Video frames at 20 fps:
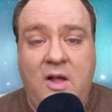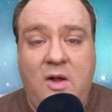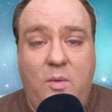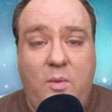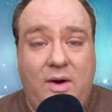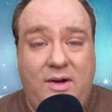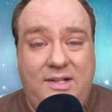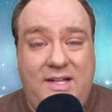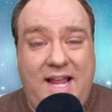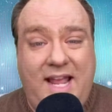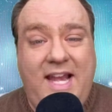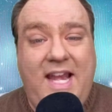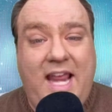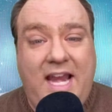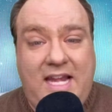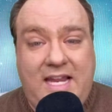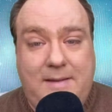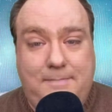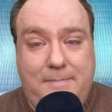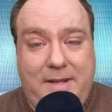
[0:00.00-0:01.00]
where
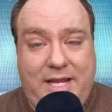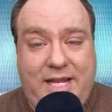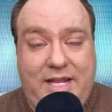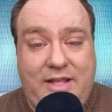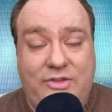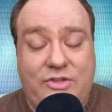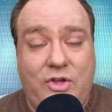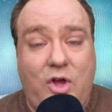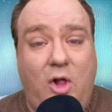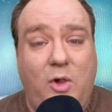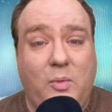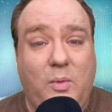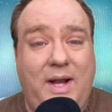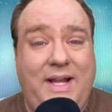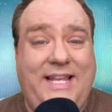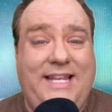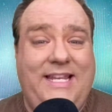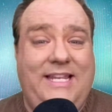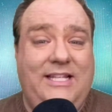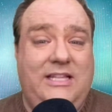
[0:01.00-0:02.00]
1080p is
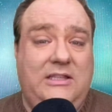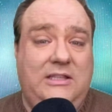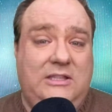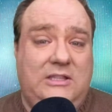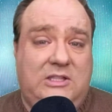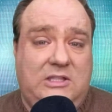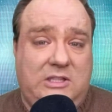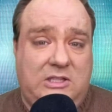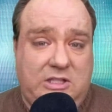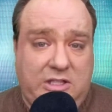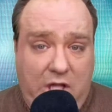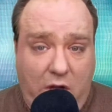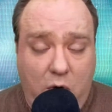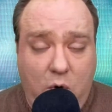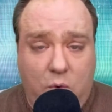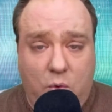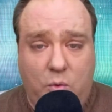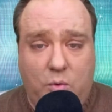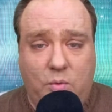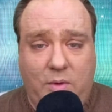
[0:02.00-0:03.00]
already
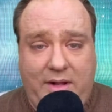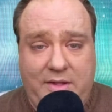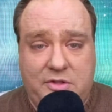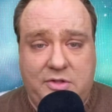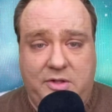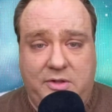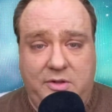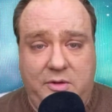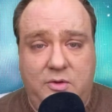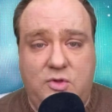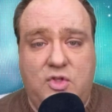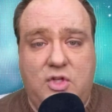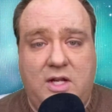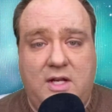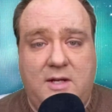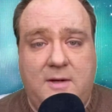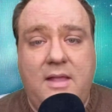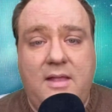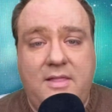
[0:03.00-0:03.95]
low resolution,